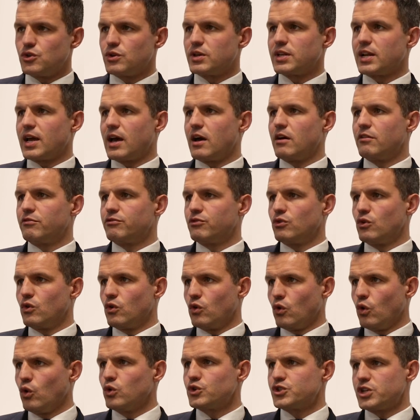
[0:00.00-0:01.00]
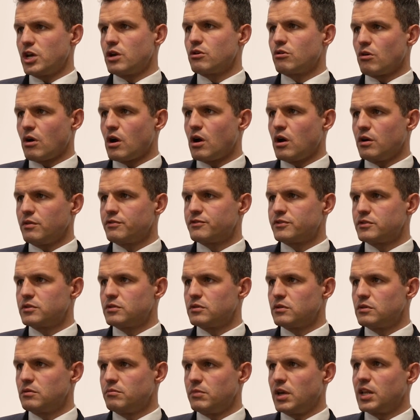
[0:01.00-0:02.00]
You can have autograft,
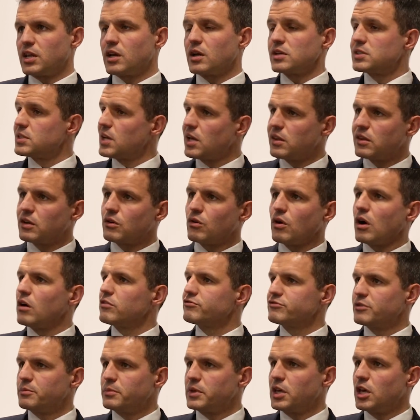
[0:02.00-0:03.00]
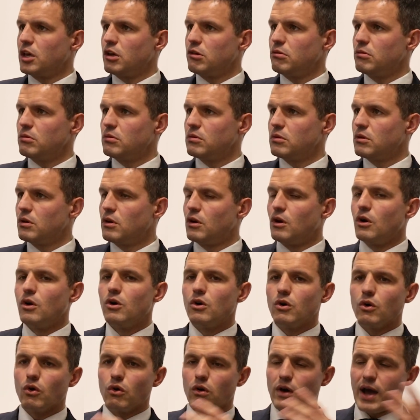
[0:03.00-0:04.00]
meaning I take the graft from you,
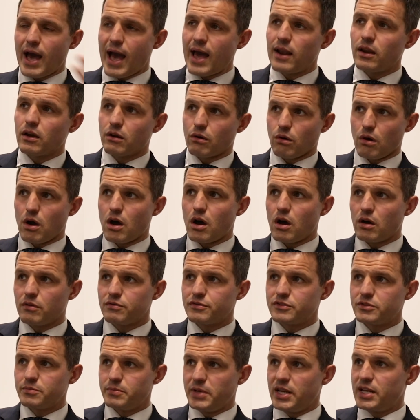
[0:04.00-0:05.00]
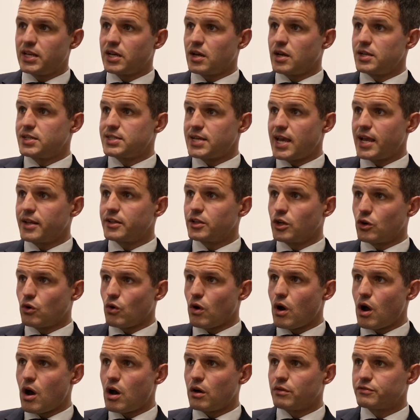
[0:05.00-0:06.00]
or allograft, meaning I take the
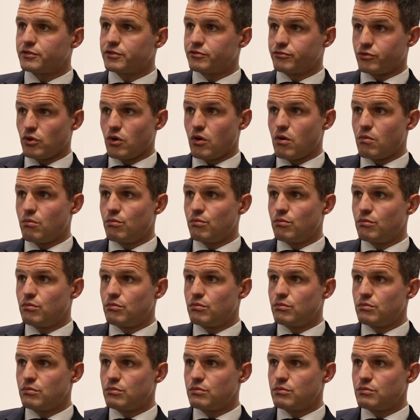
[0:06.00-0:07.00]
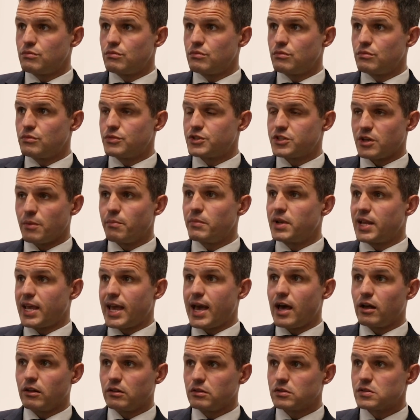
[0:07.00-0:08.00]
graft from
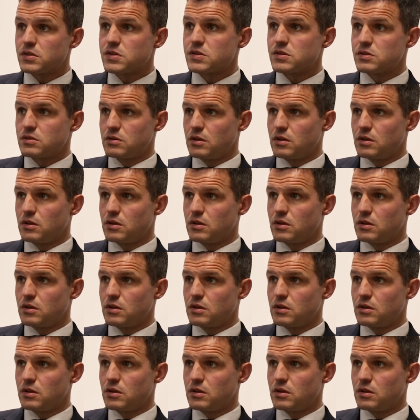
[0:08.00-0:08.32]
somebody else.